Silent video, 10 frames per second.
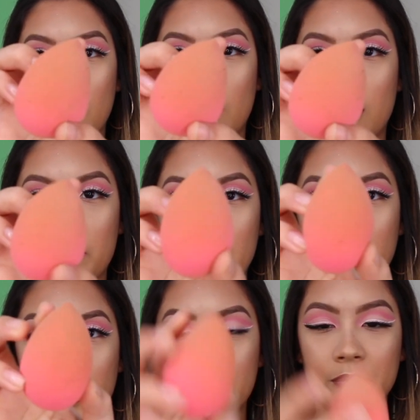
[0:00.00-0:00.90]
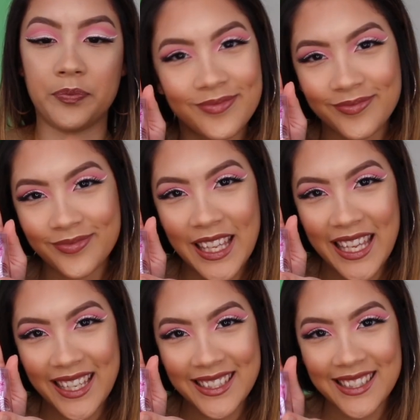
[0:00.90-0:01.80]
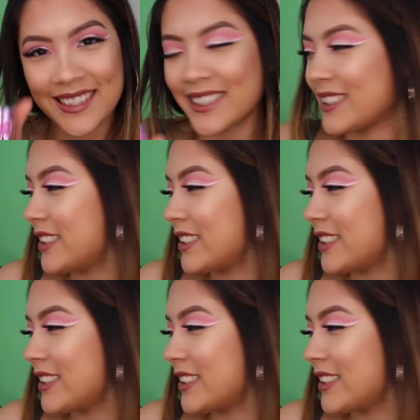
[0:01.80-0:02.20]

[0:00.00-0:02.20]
all beat up. Yes.